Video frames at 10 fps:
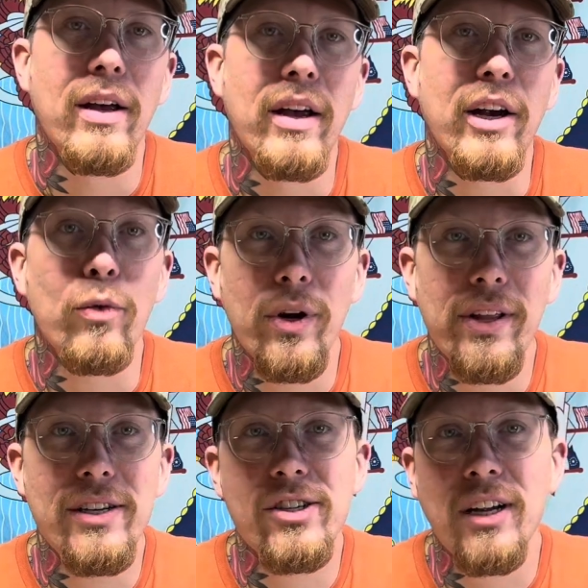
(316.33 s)
it
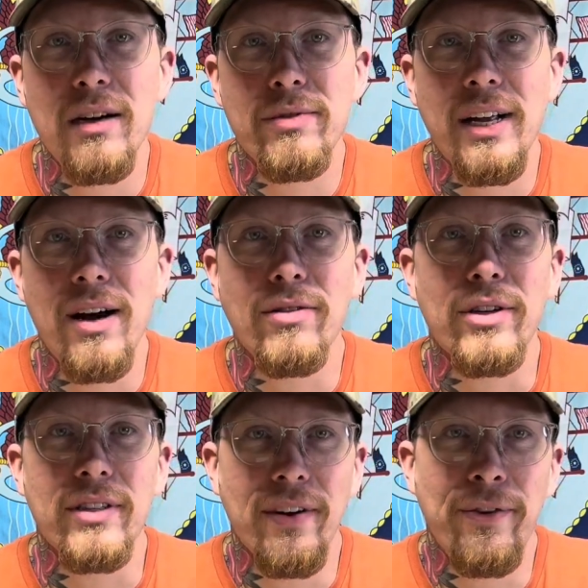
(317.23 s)
really just comes down to
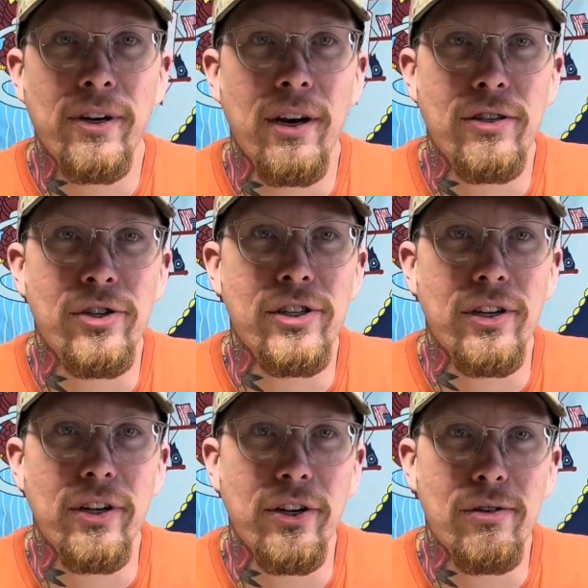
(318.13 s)
different countries
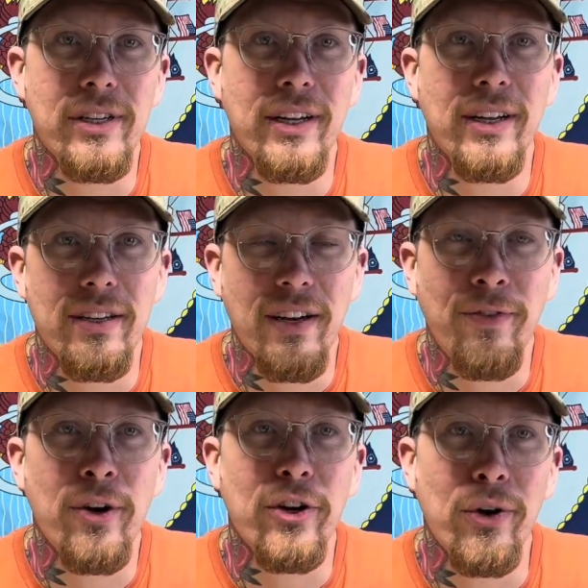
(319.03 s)
using
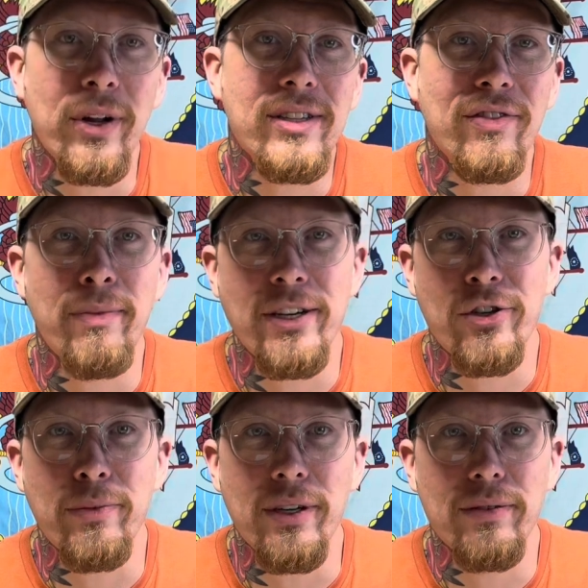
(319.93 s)
different units of
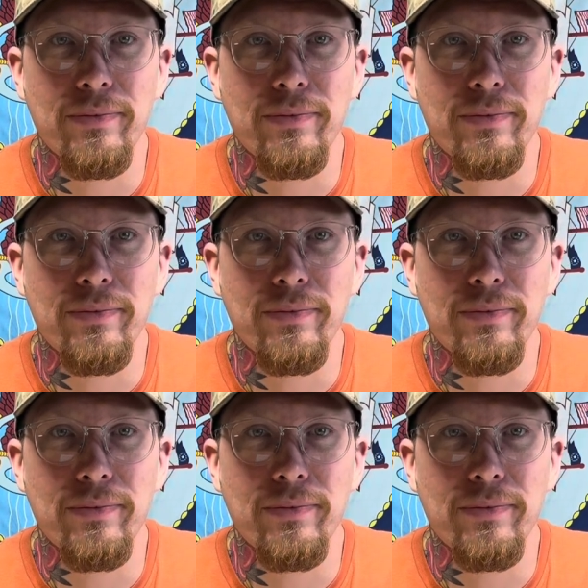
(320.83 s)
measurement.